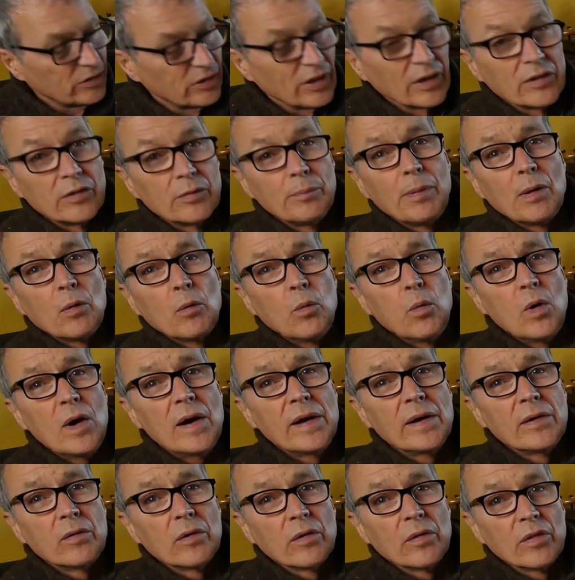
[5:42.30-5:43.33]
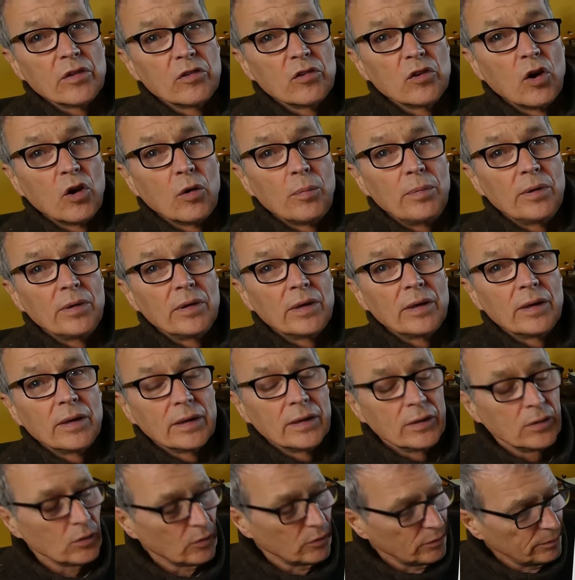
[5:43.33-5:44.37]
it a bit wider at the top,
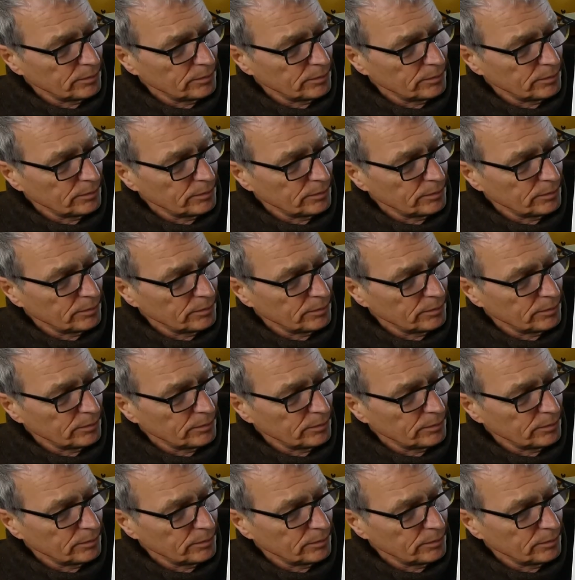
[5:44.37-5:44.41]
not